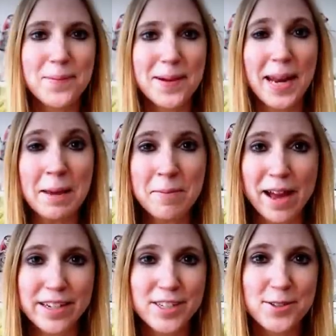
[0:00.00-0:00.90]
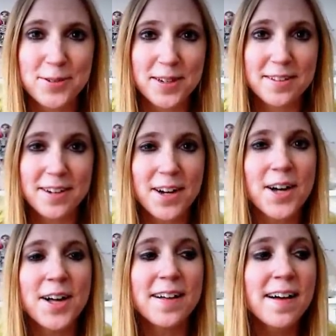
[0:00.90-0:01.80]
everyone, I'm back to do another
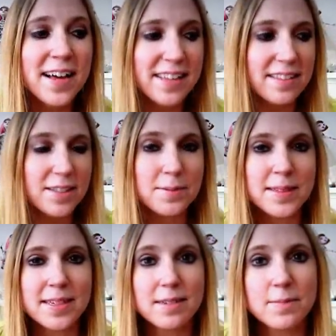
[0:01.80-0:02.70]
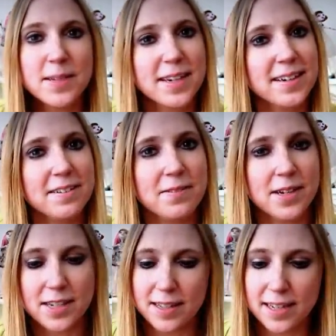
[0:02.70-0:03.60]
haul. This one's going to be kind of
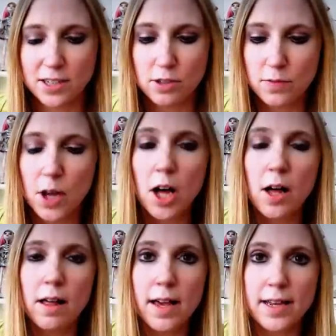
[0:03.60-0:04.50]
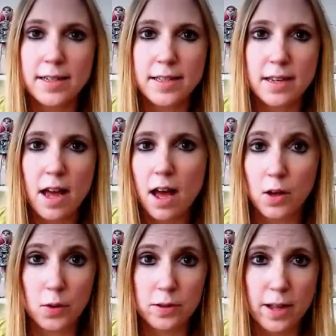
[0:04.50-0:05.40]
a collective haul and it's not
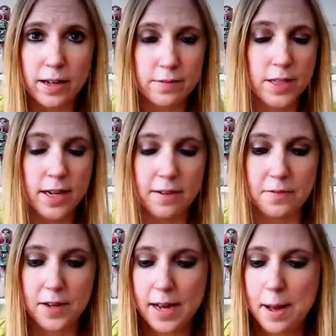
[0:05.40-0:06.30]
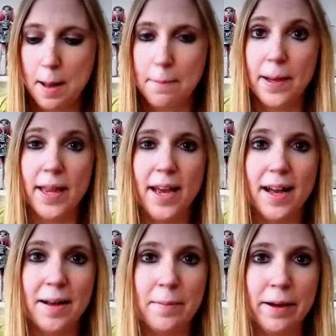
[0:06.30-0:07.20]
a whole lot of stuff, but
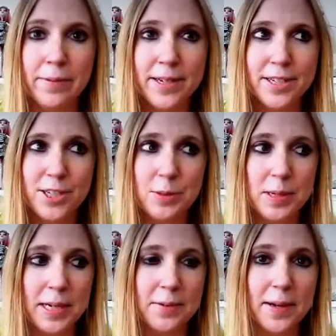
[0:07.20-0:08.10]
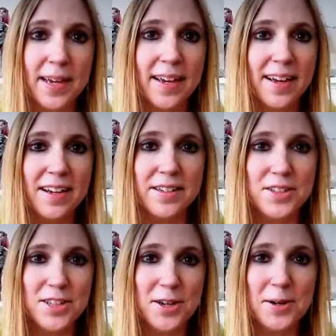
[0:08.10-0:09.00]
um, I wanted to do it anyway
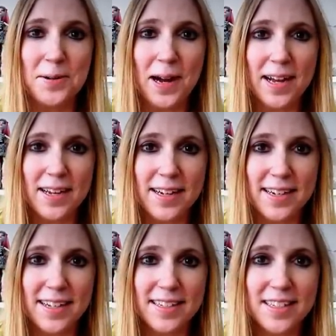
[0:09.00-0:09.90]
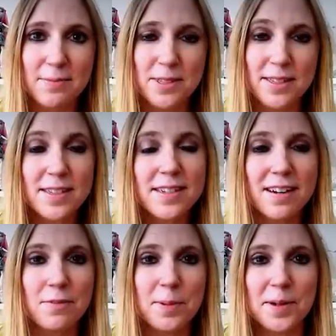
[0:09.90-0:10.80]
so I could get some of this
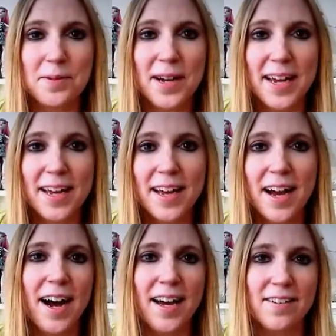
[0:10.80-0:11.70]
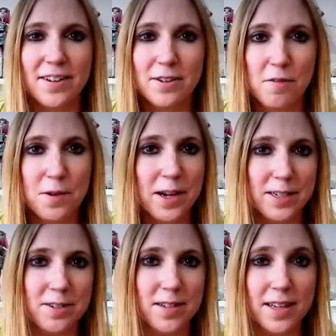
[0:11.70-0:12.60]
stuff put away. I don't know if you
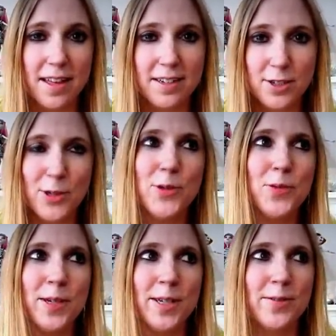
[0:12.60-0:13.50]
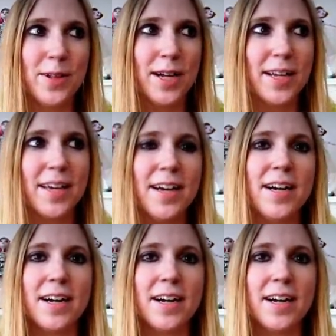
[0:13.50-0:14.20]
guys are like that too when you like